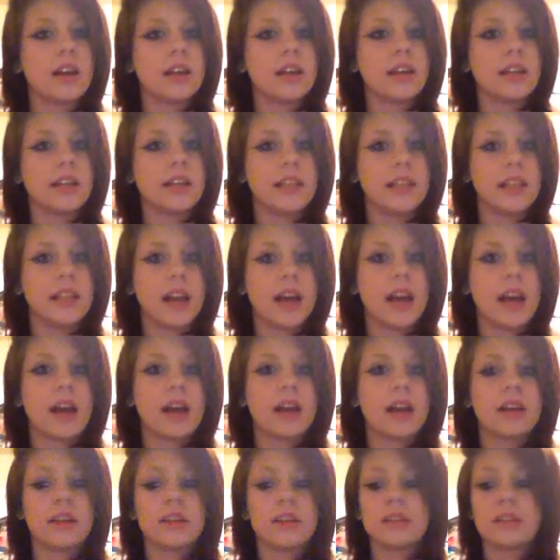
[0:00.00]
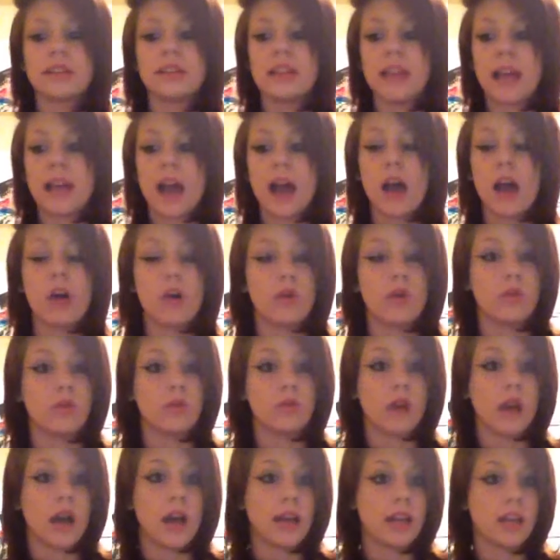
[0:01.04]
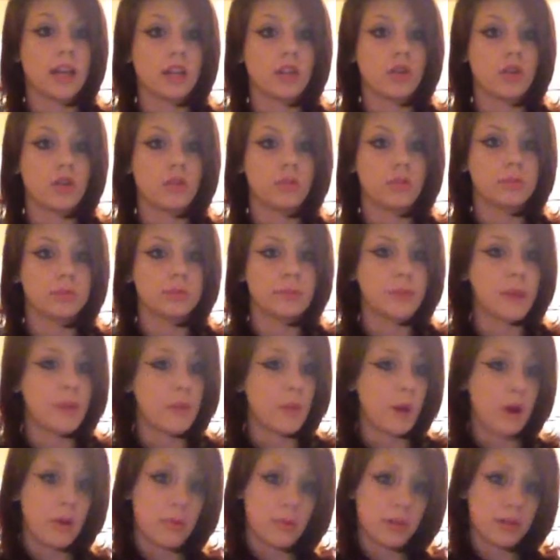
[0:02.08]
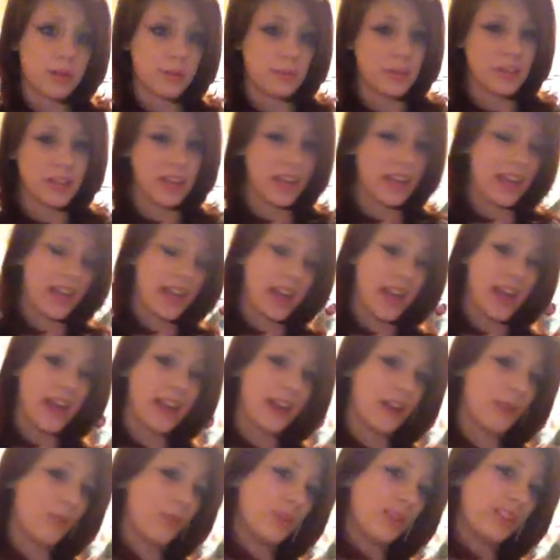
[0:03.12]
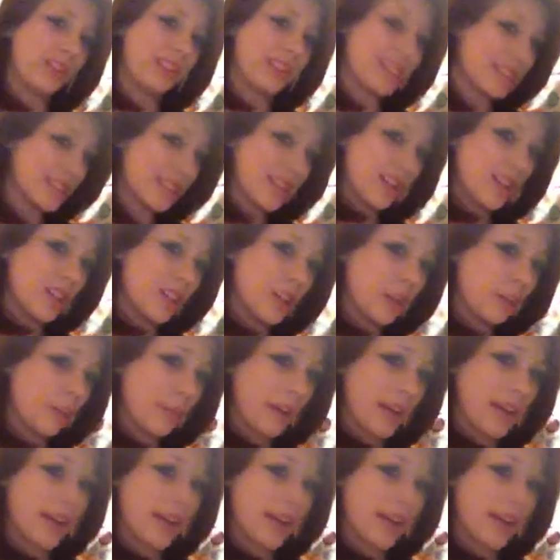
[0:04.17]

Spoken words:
yeah, now I can go up to my mom and I'll be like, hey, I want this color in my